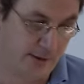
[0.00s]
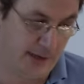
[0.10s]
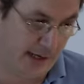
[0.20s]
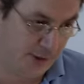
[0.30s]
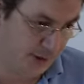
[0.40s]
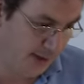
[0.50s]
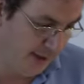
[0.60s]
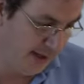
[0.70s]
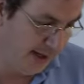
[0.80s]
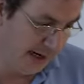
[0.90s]
collection.
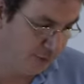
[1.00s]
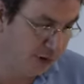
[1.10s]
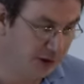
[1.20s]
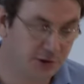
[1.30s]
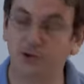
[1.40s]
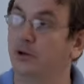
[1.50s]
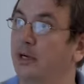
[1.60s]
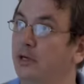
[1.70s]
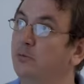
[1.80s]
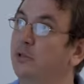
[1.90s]
I wanted to talk a
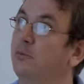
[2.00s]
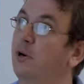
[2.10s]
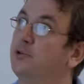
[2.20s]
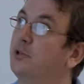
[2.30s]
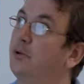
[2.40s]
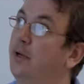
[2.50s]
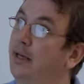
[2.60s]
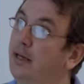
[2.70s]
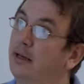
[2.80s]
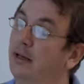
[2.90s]
little bit about screening